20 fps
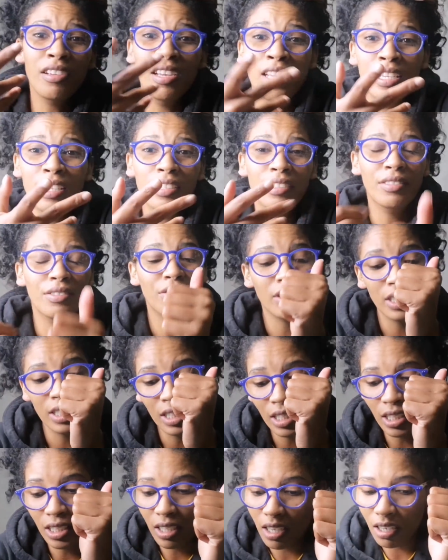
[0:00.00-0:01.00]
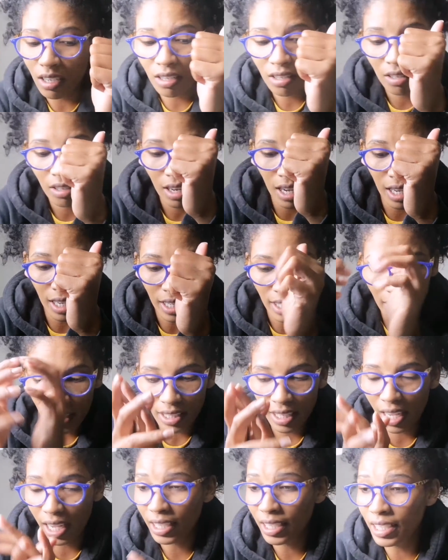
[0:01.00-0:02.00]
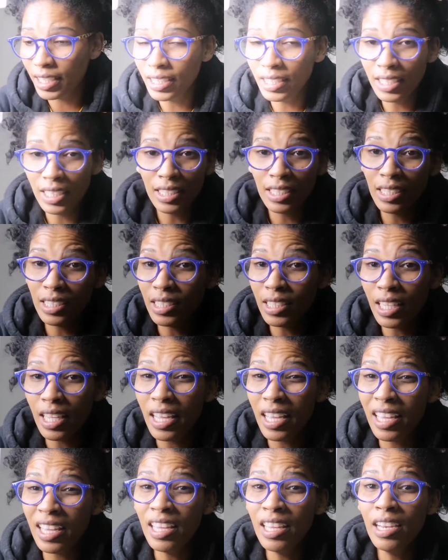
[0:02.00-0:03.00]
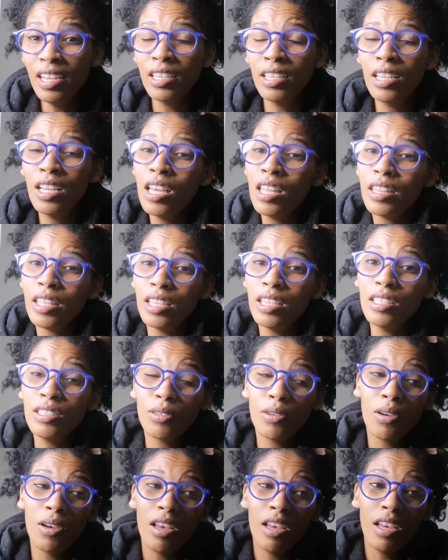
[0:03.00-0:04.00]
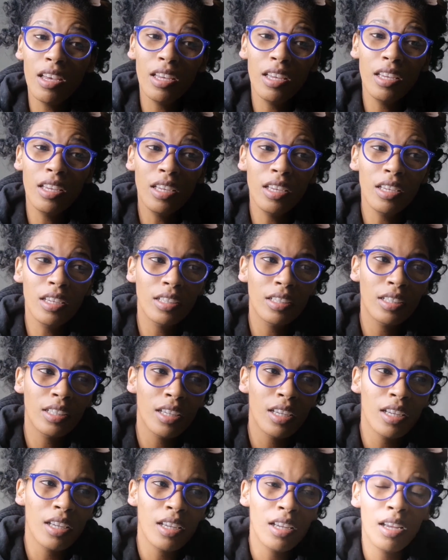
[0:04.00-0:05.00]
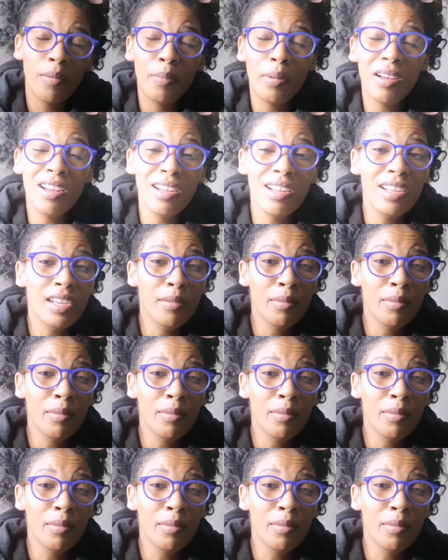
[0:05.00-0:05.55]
and feel alright. I didn't need to sing it this way, but